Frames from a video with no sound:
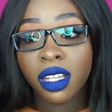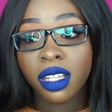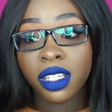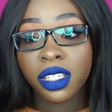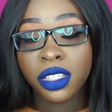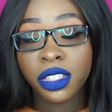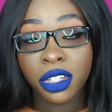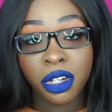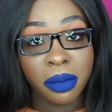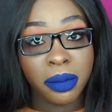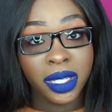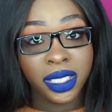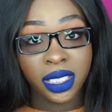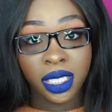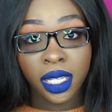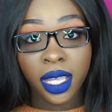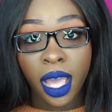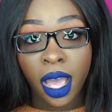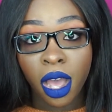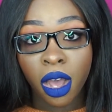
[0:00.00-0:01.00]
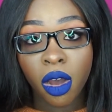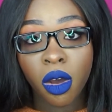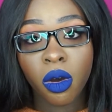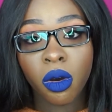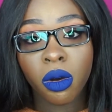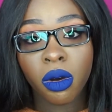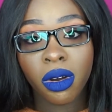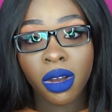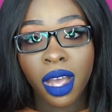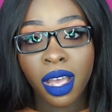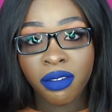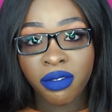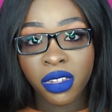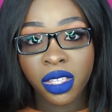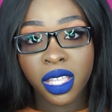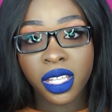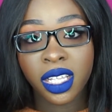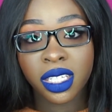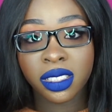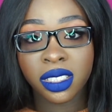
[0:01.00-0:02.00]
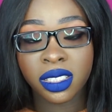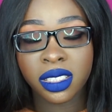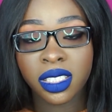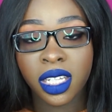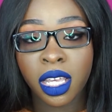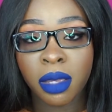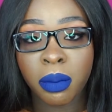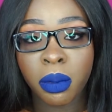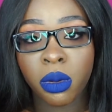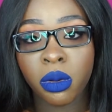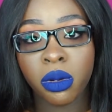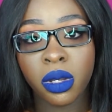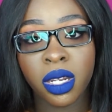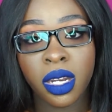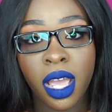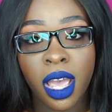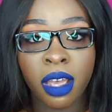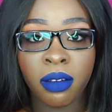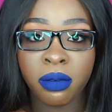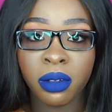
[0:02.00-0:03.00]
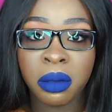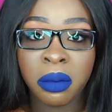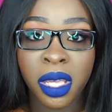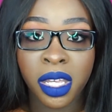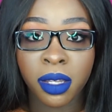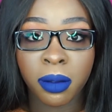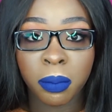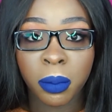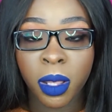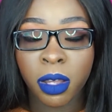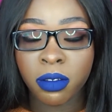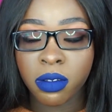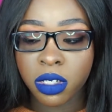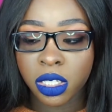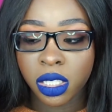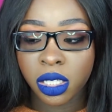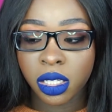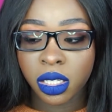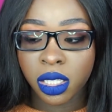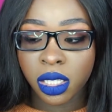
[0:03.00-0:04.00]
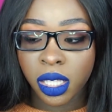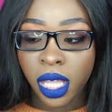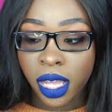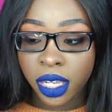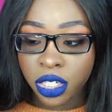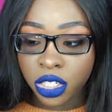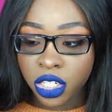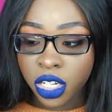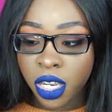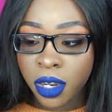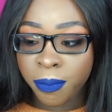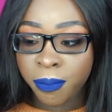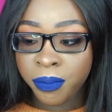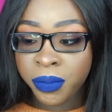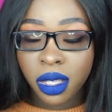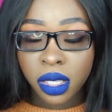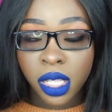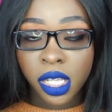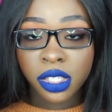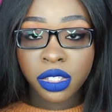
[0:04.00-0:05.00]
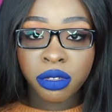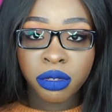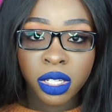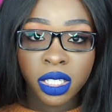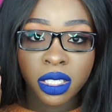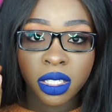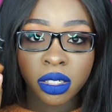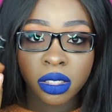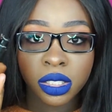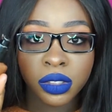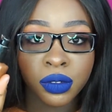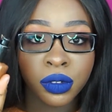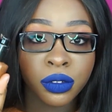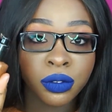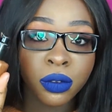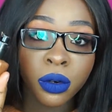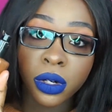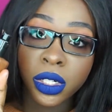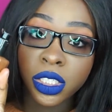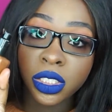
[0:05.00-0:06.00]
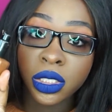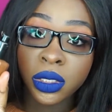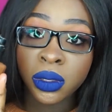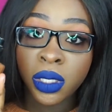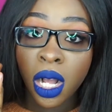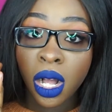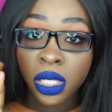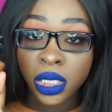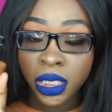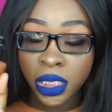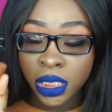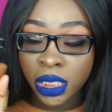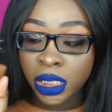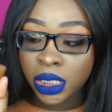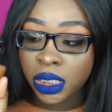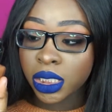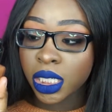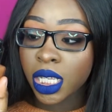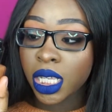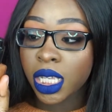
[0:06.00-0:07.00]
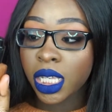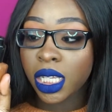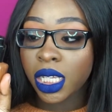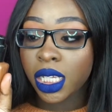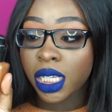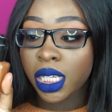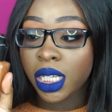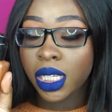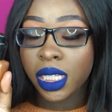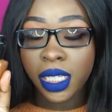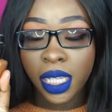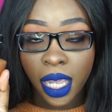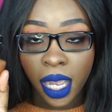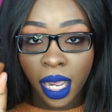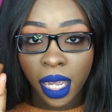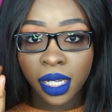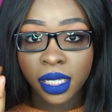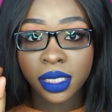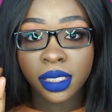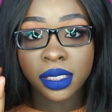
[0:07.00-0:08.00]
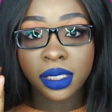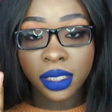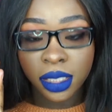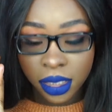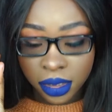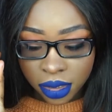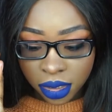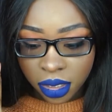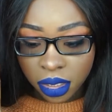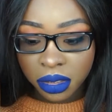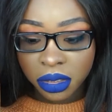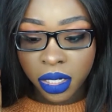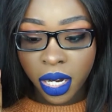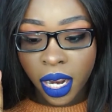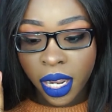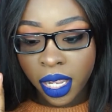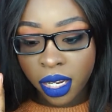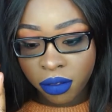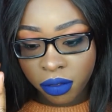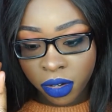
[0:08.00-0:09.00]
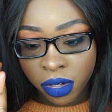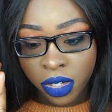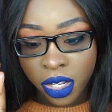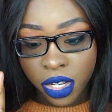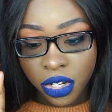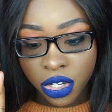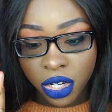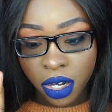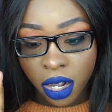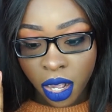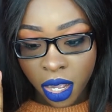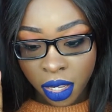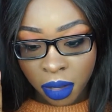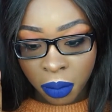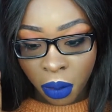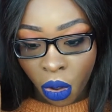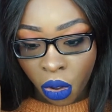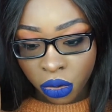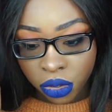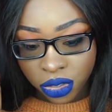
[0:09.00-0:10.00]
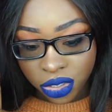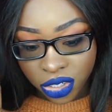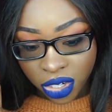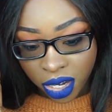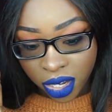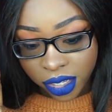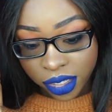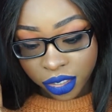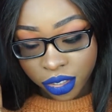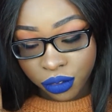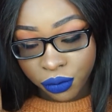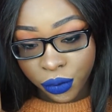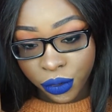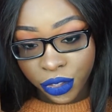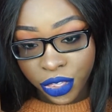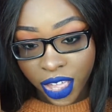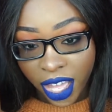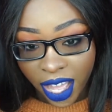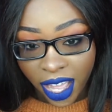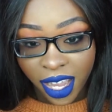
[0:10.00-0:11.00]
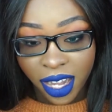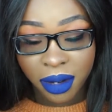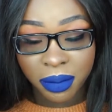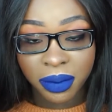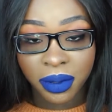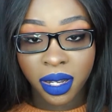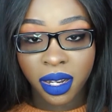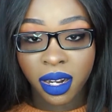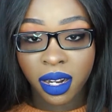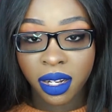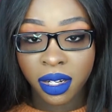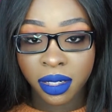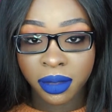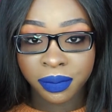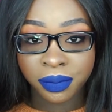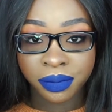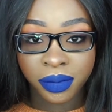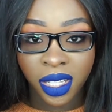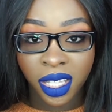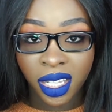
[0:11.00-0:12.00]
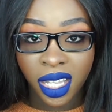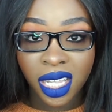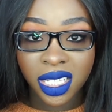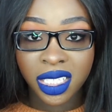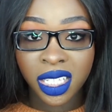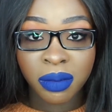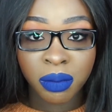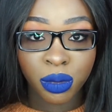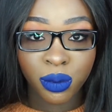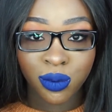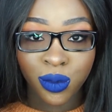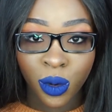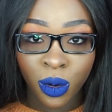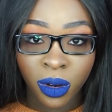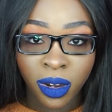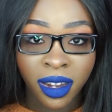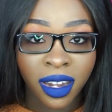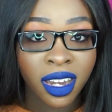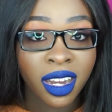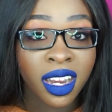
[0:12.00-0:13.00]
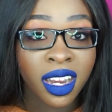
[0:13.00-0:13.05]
you're missing out. I feel like it's a staple in every makeup lover's collection. This retails for $42. Yeah, it's another high-end foundation. I apologize for that, but like I said before,